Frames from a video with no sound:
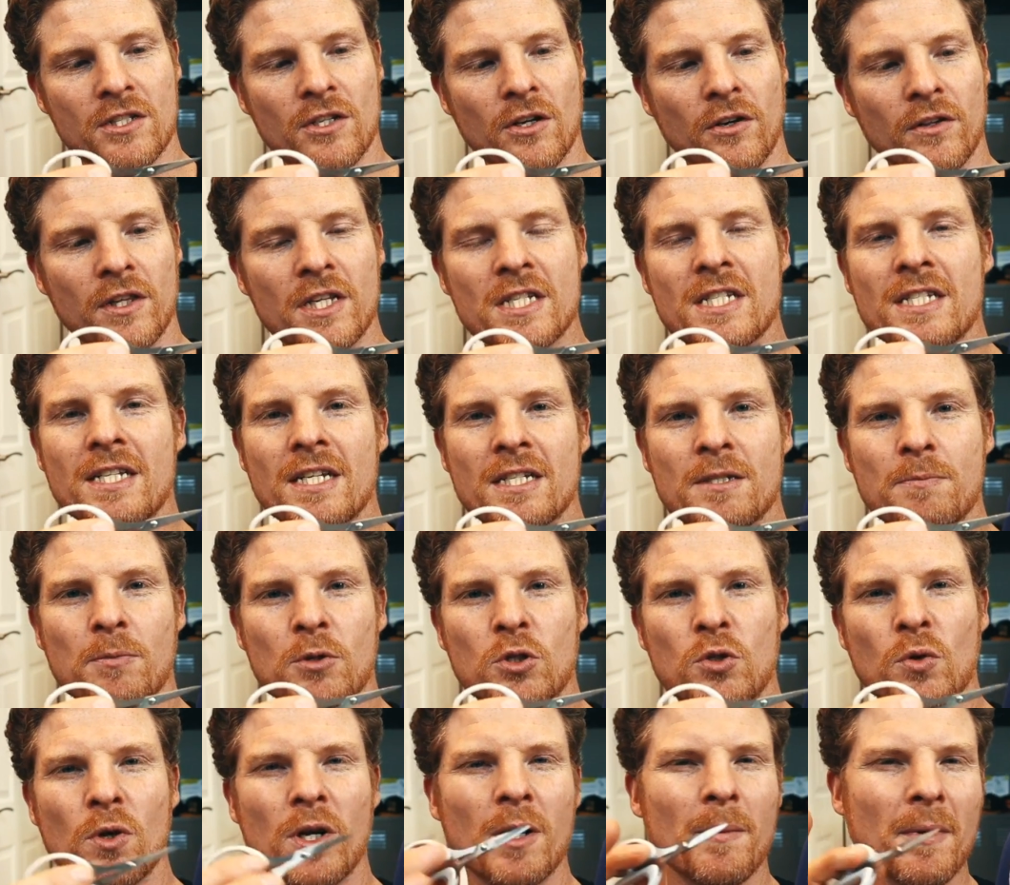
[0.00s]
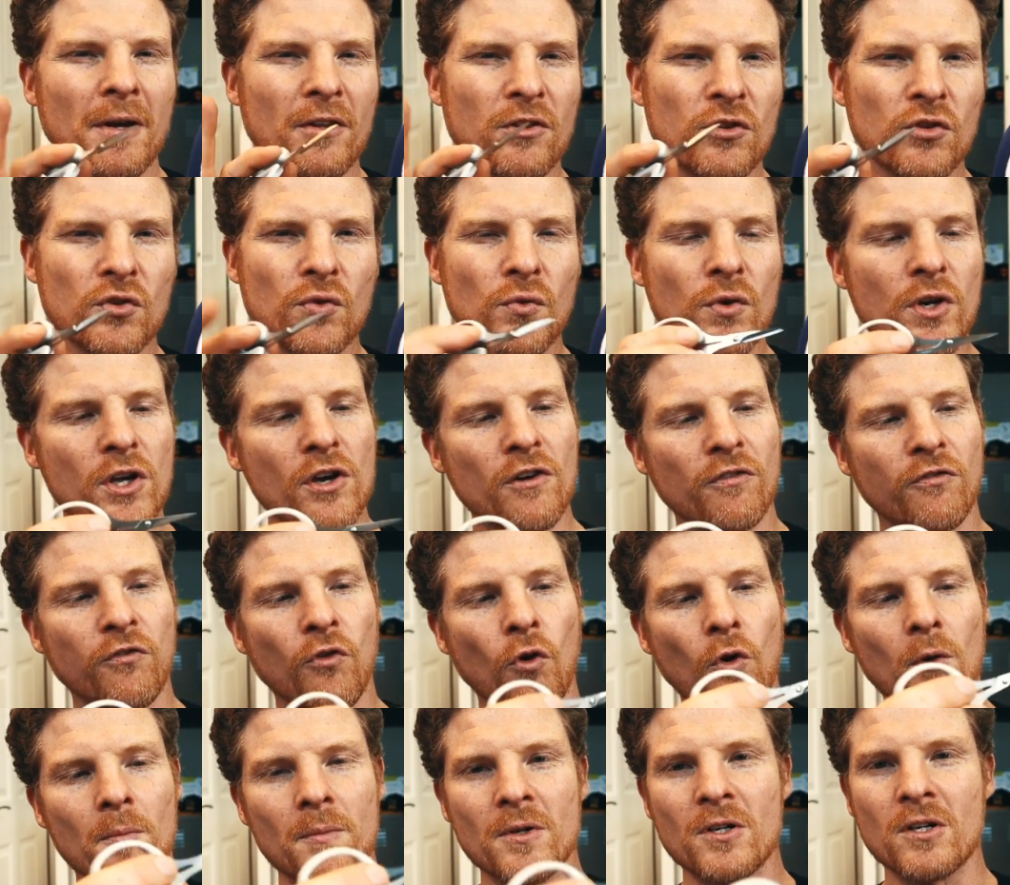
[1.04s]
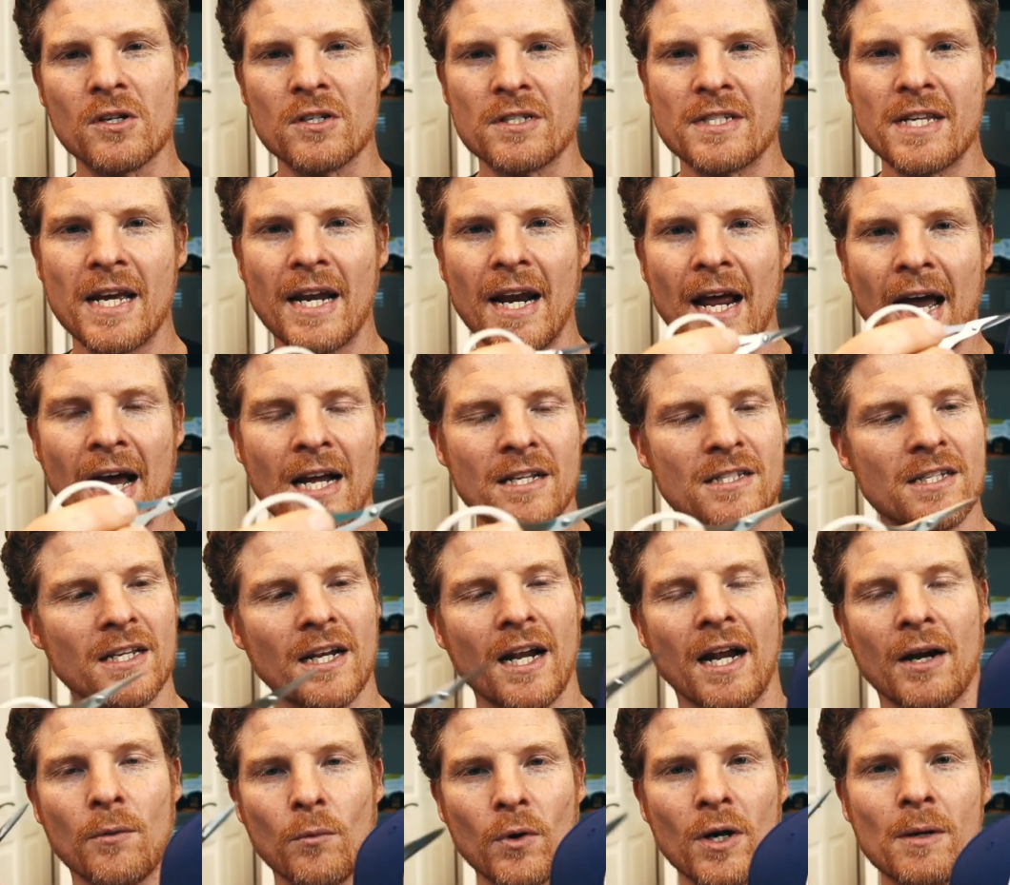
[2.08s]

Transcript: So this sits between about 3 or 4 mils, that outer line.